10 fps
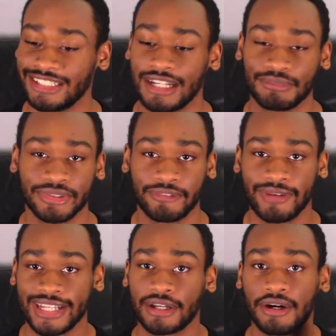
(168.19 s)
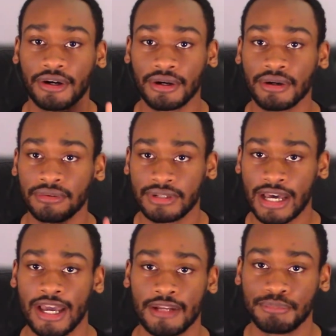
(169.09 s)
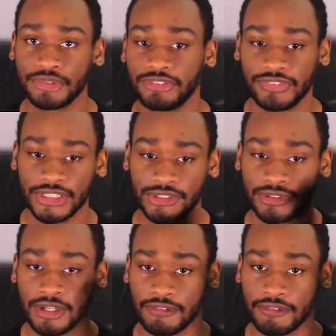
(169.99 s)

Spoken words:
I'm going to rank all 9 movies